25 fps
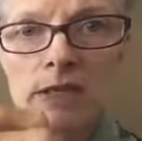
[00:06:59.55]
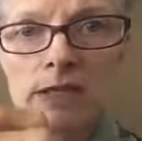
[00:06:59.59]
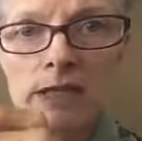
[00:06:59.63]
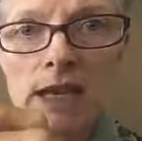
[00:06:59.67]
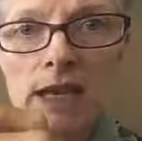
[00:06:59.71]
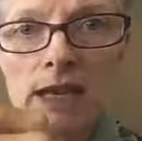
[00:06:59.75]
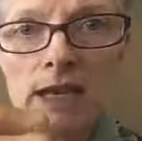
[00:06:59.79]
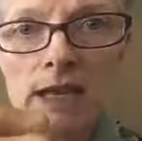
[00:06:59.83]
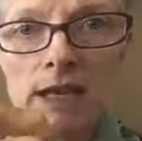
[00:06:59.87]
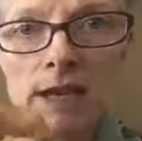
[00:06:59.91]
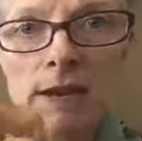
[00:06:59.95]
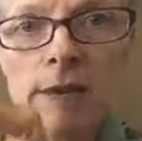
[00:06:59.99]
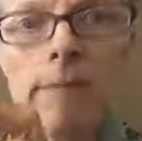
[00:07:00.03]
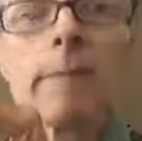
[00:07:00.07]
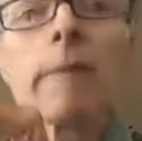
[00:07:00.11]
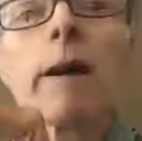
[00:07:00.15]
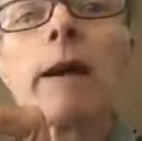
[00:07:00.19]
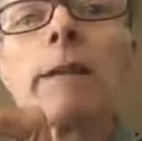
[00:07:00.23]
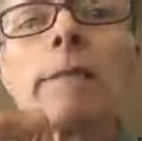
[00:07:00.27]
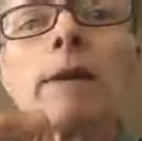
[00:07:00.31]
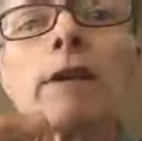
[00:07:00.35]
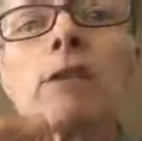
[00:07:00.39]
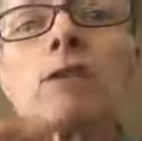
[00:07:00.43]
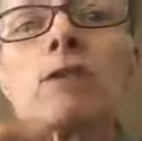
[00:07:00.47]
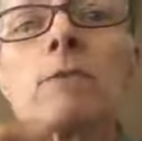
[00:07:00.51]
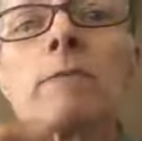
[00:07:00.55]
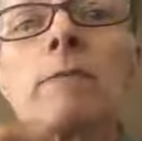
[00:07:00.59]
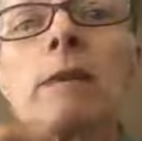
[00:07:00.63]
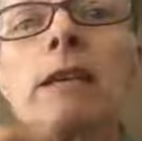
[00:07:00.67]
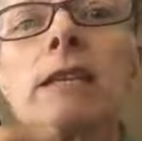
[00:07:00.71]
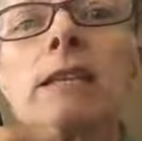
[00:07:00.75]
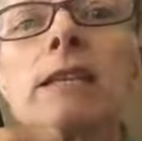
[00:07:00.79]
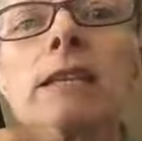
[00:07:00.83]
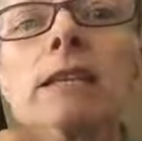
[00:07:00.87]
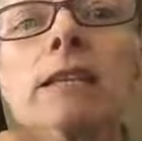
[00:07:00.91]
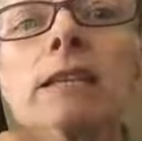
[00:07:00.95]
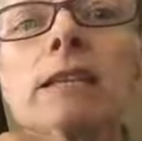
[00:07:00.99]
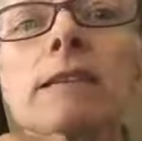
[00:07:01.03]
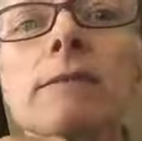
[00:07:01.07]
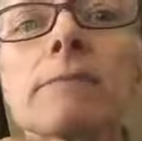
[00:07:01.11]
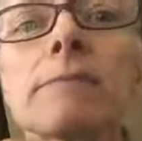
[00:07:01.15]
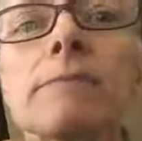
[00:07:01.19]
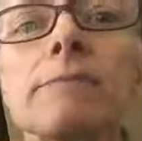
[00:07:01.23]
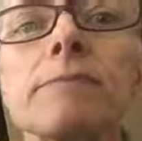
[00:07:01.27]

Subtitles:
take my measurements.